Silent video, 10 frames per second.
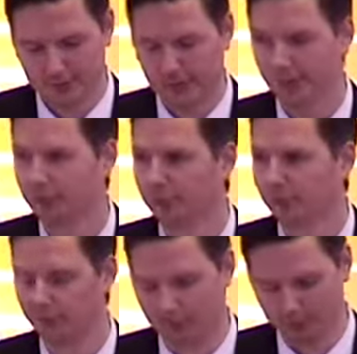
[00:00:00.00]
I love my
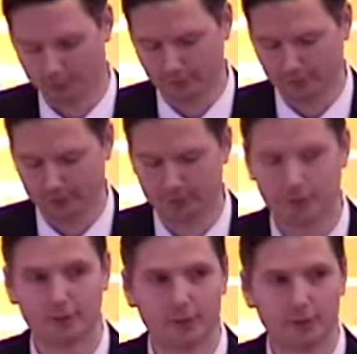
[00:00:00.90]
family and friends.
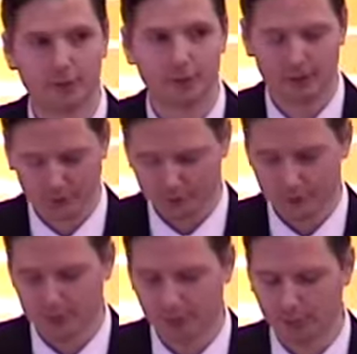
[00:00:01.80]
Some